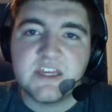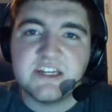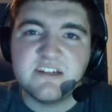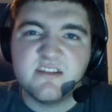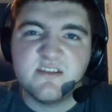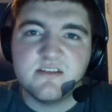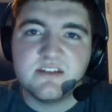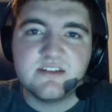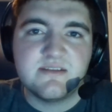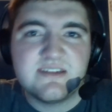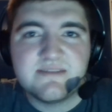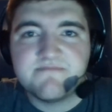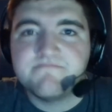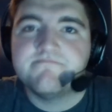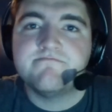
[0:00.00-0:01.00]

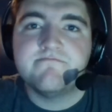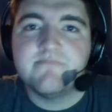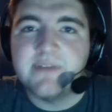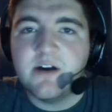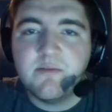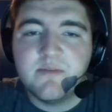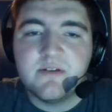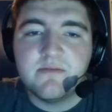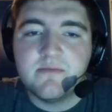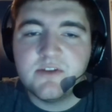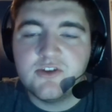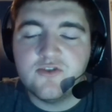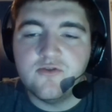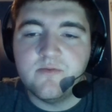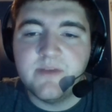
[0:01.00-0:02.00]
just helping
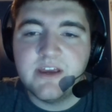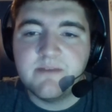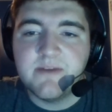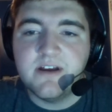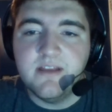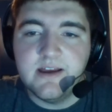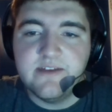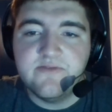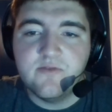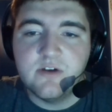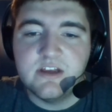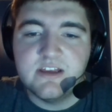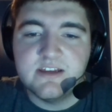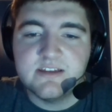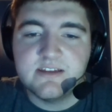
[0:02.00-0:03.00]
to make my life what
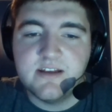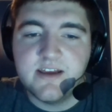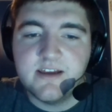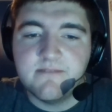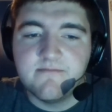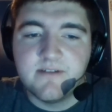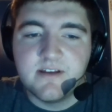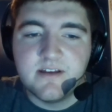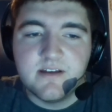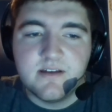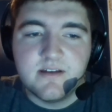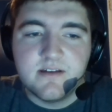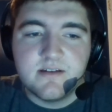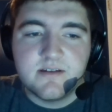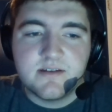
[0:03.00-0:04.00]
it is today.
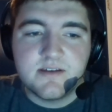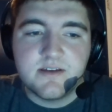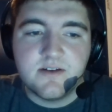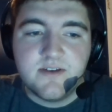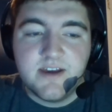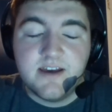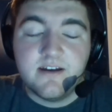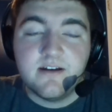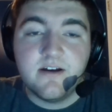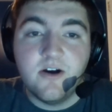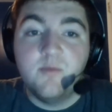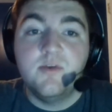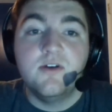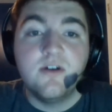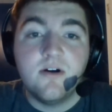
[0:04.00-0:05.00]
So yeah,
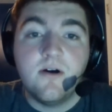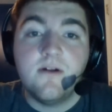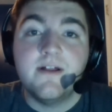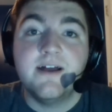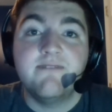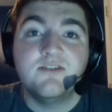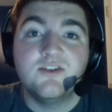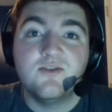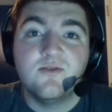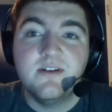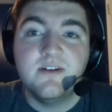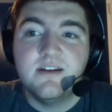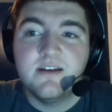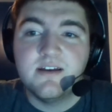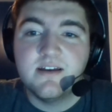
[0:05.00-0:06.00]
hope you all have
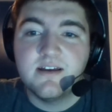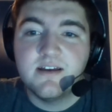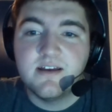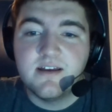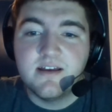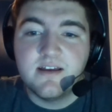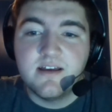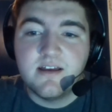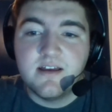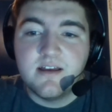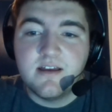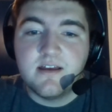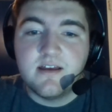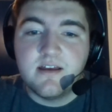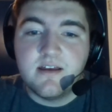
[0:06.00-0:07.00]
enjoyed.
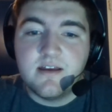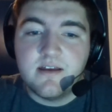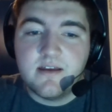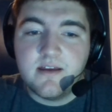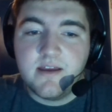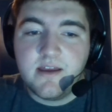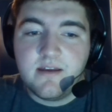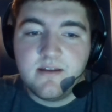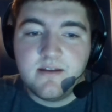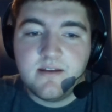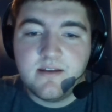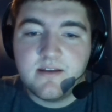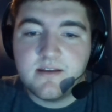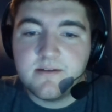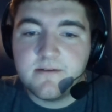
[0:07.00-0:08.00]
And